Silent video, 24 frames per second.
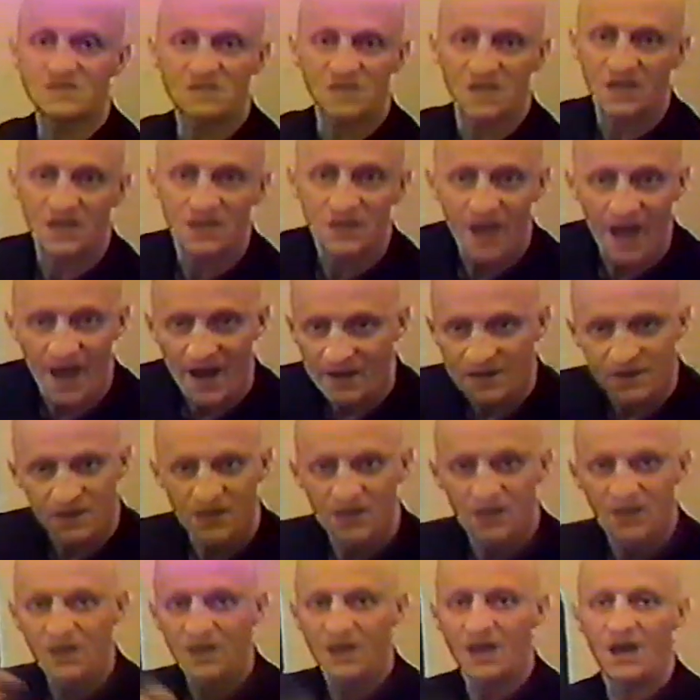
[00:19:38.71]
say that
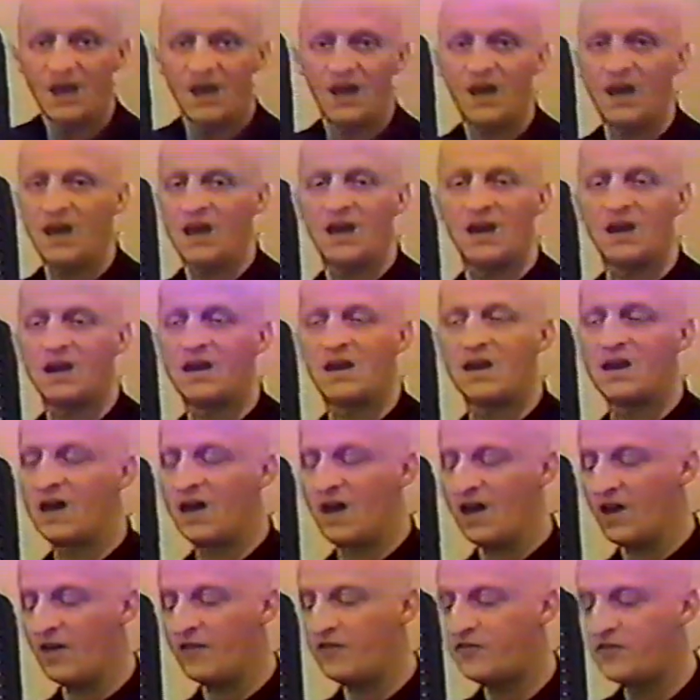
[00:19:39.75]
in
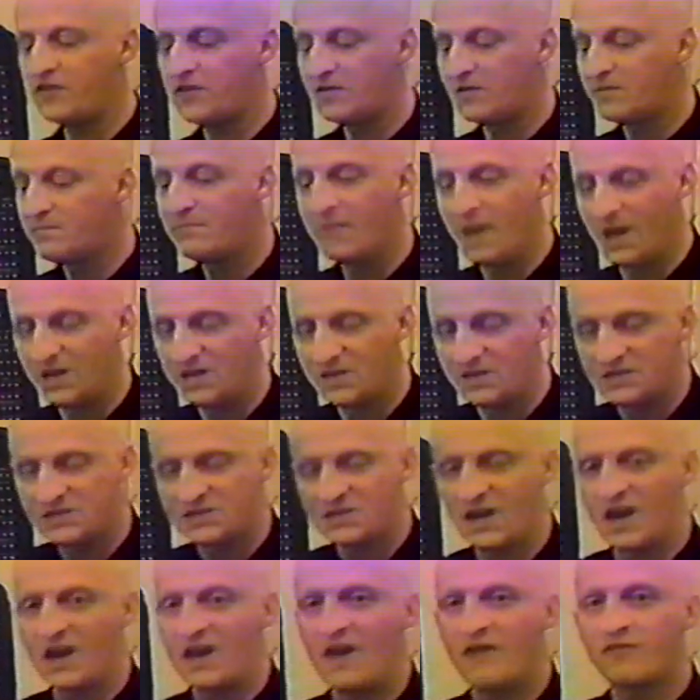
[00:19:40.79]
a few
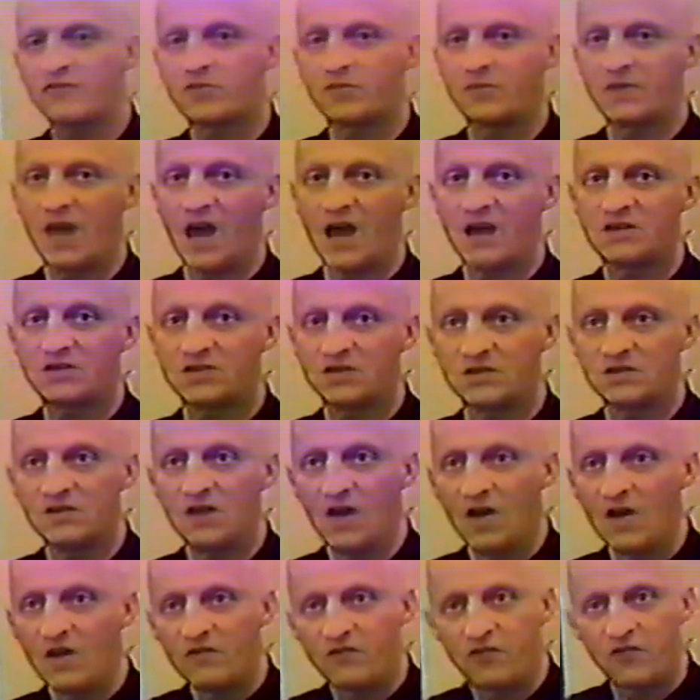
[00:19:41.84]
minutes I have created
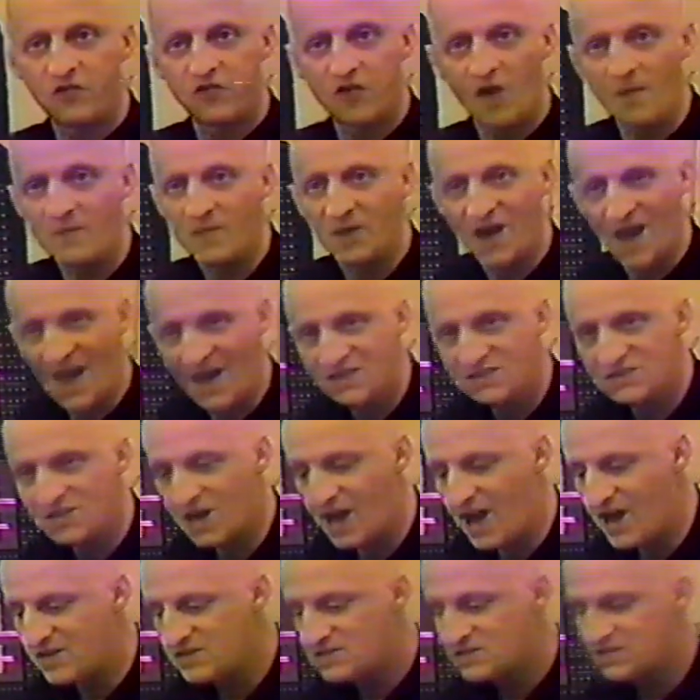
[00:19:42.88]
from an
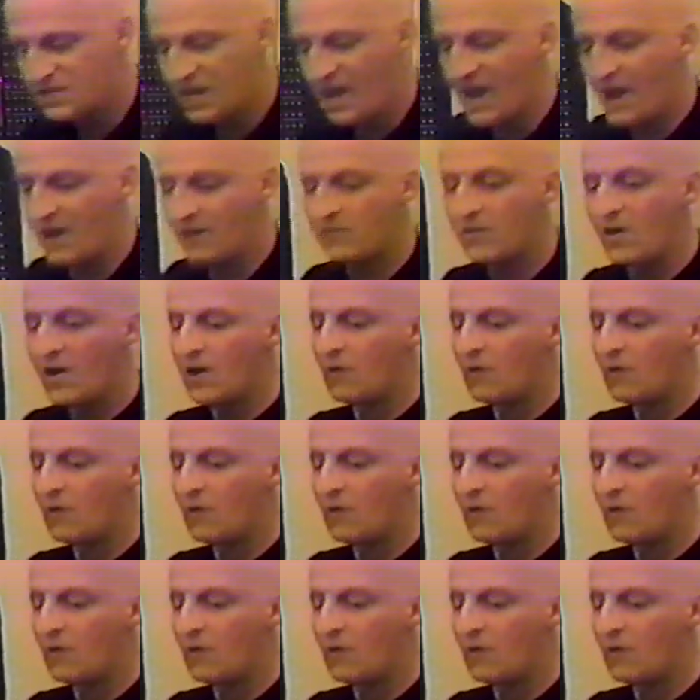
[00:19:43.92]
Acxelized sound